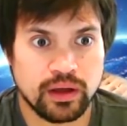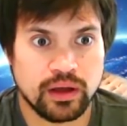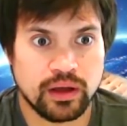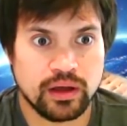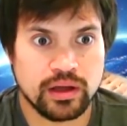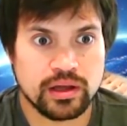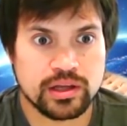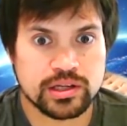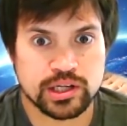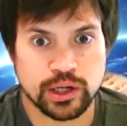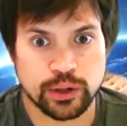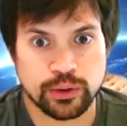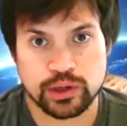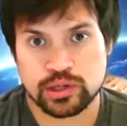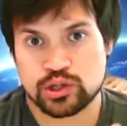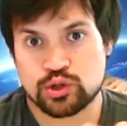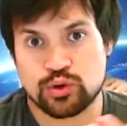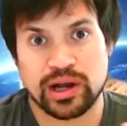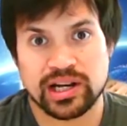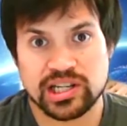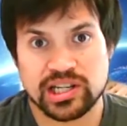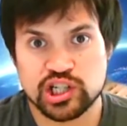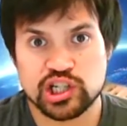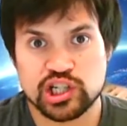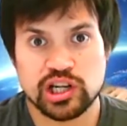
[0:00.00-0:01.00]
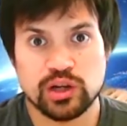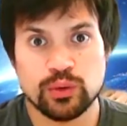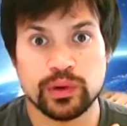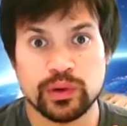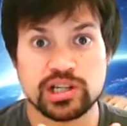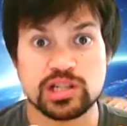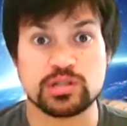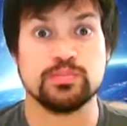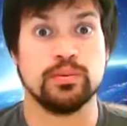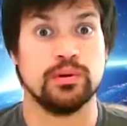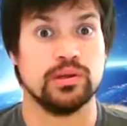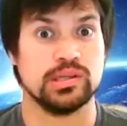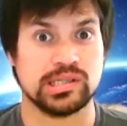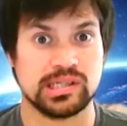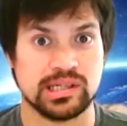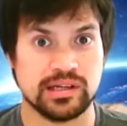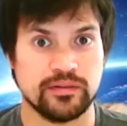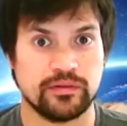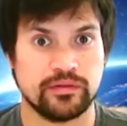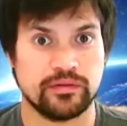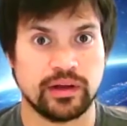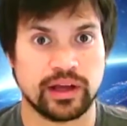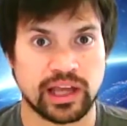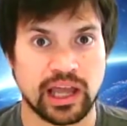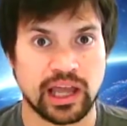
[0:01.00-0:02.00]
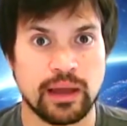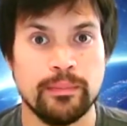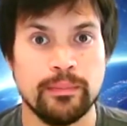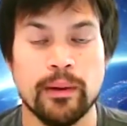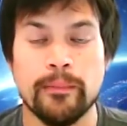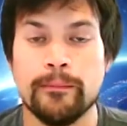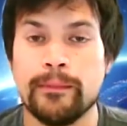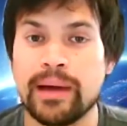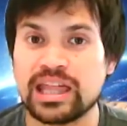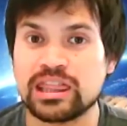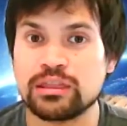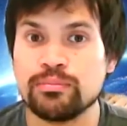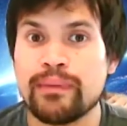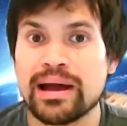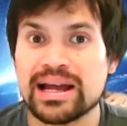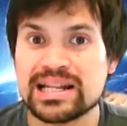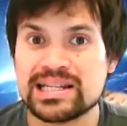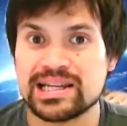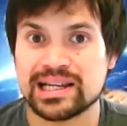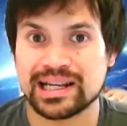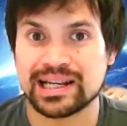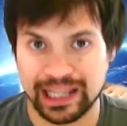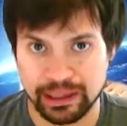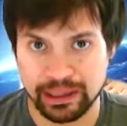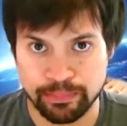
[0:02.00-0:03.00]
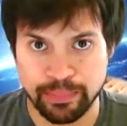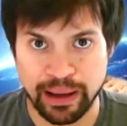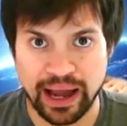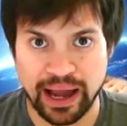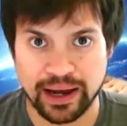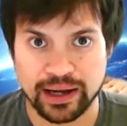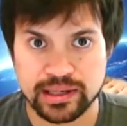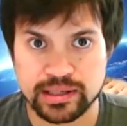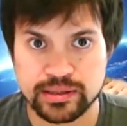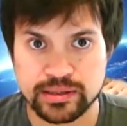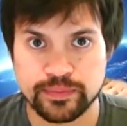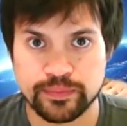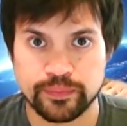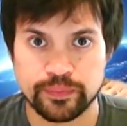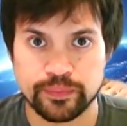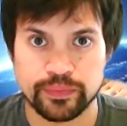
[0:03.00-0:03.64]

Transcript: so a strategy which is positive, okay, but mathematically backed.